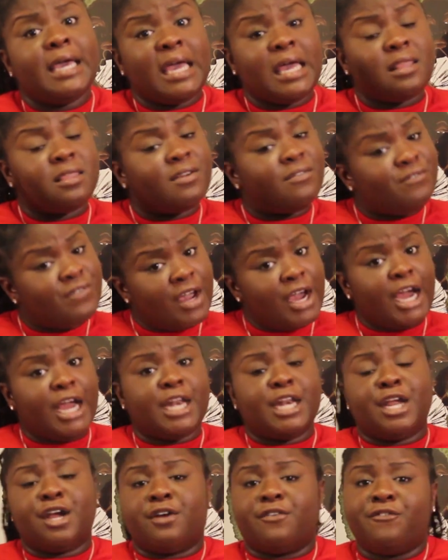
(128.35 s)
in the
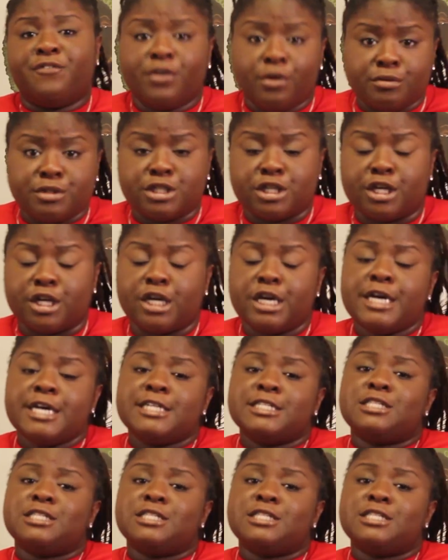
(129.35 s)
very near future.